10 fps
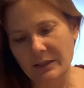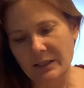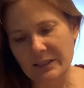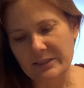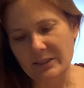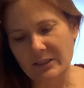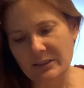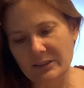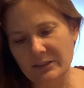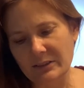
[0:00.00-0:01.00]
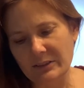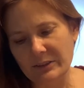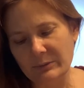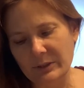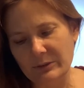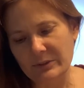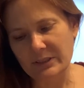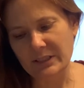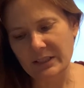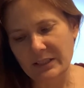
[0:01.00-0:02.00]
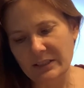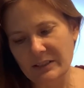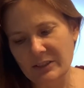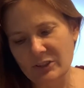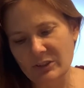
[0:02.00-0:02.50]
I saw a girl on the road today. She